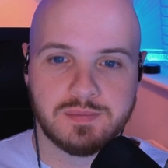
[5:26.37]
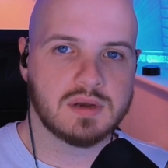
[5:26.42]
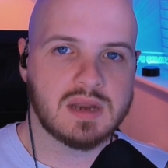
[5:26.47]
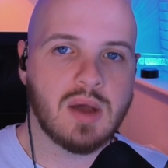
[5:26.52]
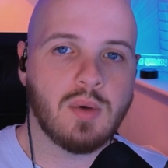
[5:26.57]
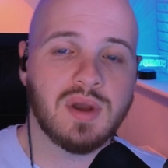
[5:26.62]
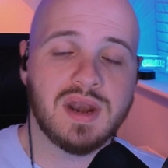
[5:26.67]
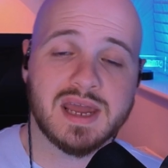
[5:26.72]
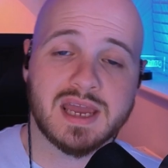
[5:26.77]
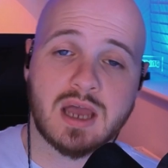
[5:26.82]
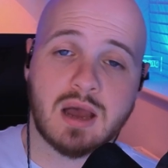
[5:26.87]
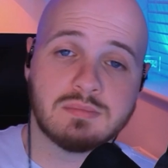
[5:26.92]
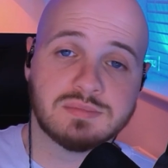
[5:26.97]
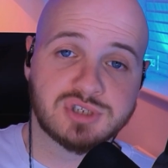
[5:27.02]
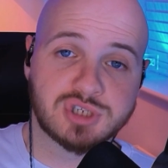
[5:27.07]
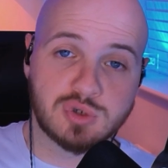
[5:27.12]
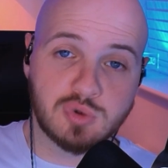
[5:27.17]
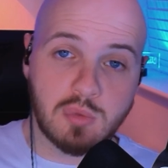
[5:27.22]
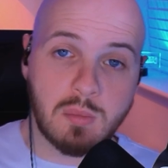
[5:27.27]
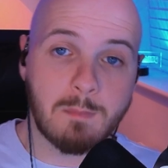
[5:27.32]
Now, when it
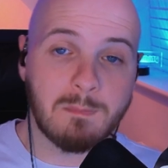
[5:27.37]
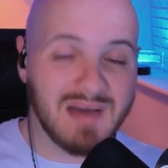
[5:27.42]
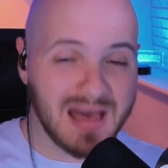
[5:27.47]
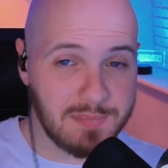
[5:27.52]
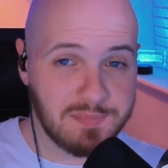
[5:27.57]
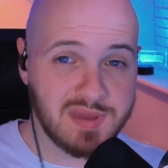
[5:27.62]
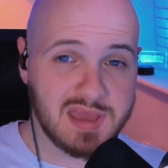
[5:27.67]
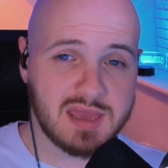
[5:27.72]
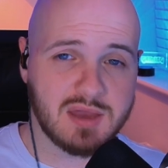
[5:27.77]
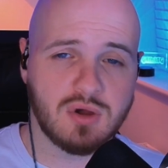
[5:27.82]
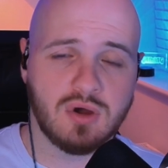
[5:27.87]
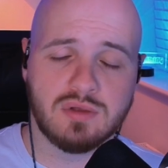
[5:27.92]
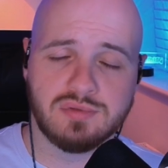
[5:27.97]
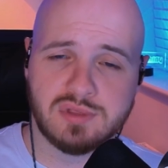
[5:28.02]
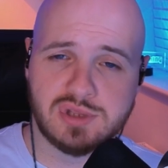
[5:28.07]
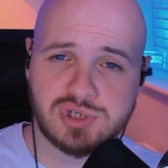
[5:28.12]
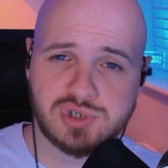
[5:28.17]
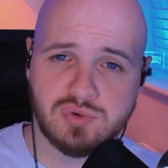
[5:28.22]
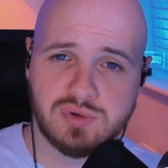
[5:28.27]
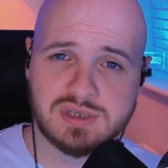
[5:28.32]
comes to mapping on
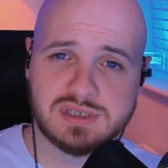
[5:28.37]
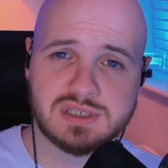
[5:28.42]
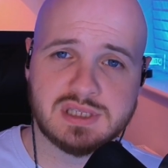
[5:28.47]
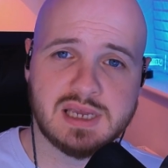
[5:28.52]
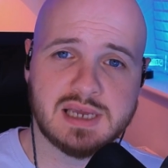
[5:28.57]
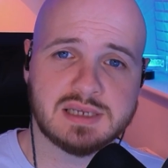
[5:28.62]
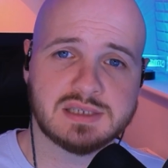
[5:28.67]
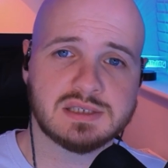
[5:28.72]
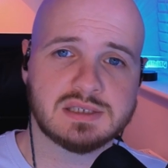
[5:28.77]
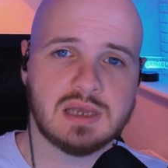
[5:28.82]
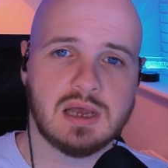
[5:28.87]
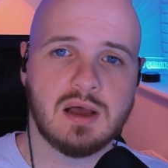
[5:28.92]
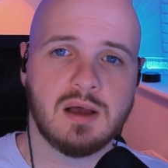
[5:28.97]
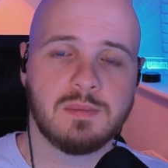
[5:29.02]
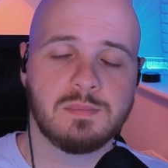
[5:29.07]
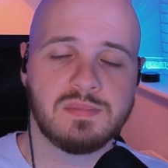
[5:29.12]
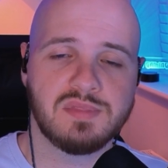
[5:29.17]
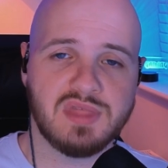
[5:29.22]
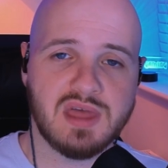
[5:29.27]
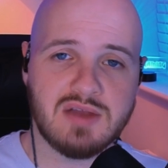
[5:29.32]
the Joysticks,
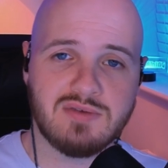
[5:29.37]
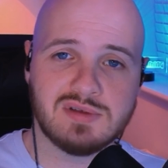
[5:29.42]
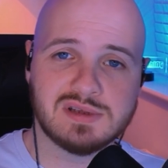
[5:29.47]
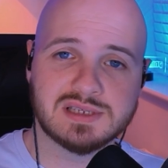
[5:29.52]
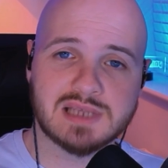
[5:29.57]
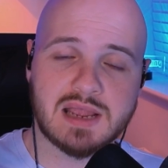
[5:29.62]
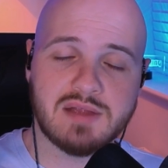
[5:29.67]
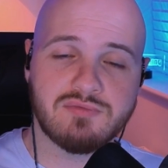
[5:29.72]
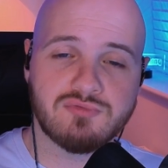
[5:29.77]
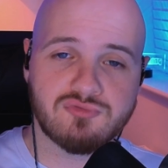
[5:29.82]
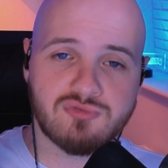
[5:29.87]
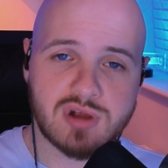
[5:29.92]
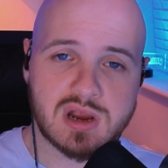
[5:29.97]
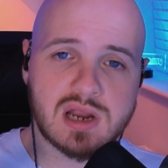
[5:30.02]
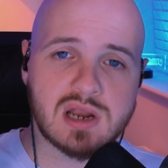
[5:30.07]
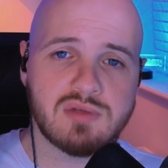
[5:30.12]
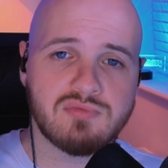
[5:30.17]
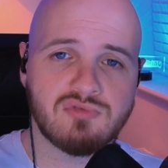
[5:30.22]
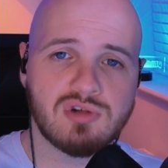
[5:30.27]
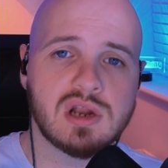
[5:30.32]
there is a
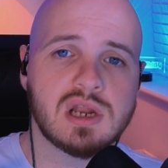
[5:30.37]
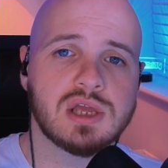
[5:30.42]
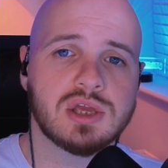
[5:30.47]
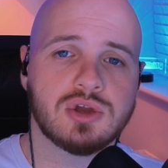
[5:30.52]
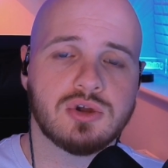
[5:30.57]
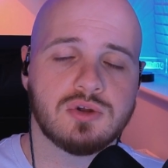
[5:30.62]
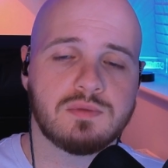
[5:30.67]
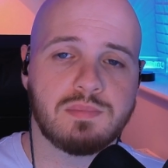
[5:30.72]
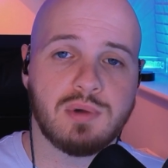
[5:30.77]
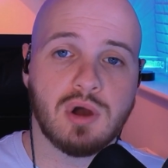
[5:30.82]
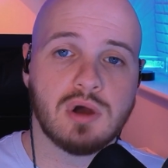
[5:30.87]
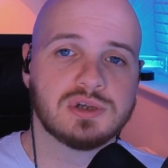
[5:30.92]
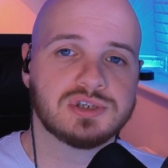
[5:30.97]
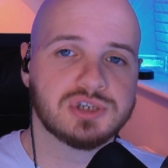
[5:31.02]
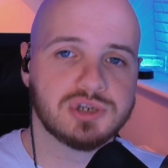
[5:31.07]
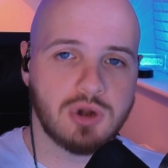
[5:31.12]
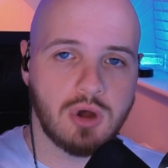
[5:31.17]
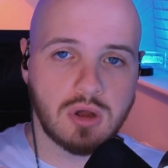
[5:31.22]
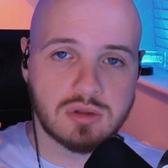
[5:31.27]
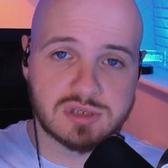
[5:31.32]
really good
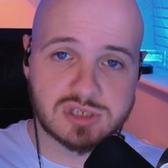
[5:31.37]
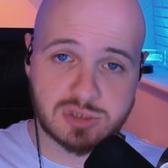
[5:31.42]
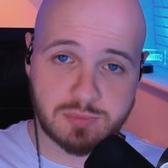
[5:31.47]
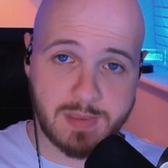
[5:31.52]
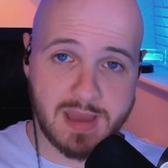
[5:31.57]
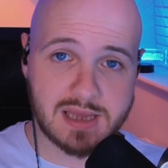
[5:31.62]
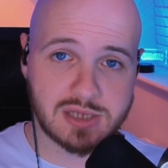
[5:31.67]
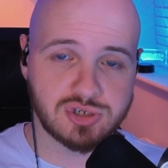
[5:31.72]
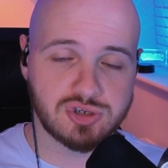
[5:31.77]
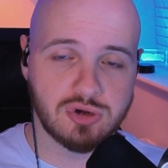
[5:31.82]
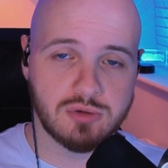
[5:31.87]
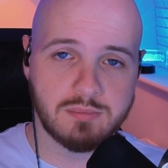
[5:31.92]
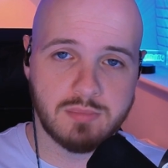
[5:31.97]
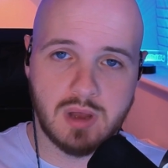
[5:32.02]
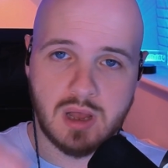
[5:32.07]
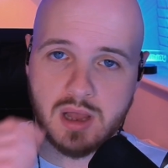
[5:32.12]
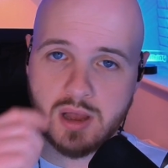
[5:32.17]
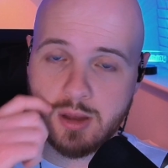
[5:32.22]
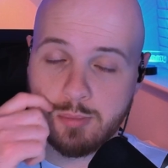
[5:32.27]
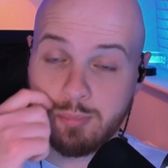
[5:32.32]
person on Spectrum,
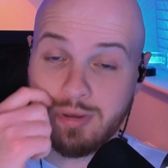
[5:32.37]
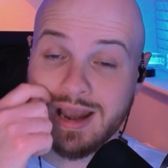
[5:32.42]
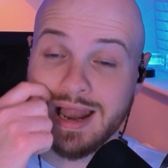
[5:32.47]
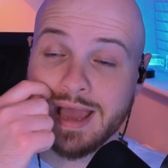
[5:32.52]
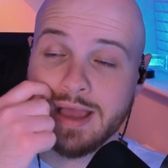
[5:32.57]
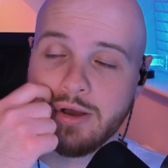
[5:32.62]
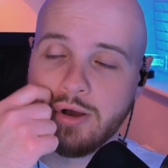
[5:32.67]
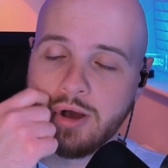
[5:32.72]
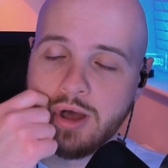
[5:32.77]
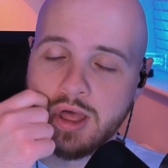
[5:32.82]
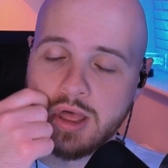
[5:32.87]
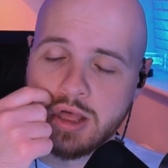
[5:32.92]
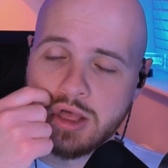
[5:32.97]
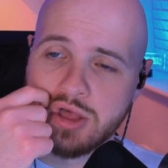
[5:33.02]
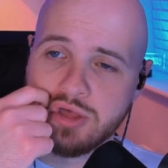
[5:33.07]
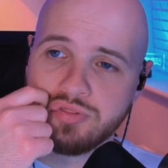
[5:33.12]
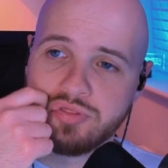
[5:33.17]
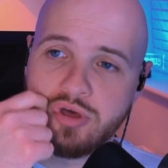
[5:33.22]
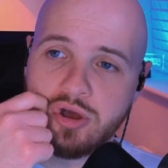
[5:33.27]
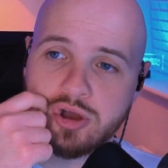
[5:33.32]
a player
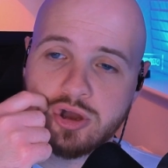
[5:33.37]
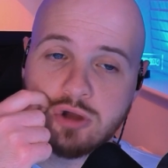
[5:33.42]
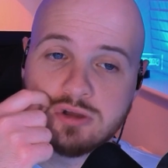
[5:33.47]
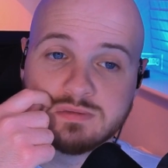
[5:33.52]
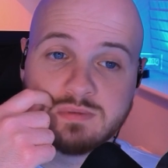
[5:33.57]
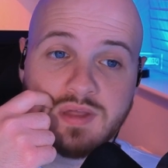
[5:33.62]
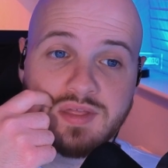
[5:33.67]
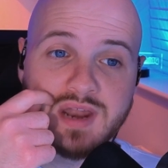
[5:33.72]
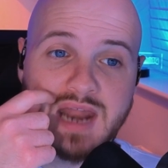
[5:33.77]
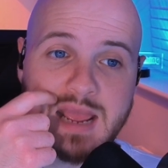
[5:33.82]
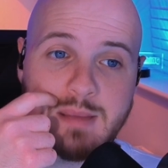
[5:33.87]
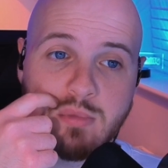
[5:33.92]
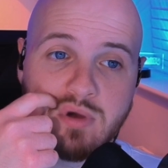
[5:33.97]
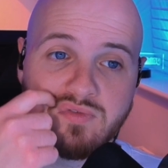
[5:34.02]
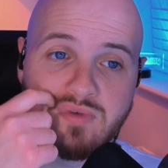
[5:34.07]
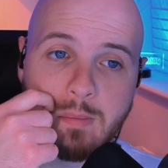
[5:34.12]
that goes by the name of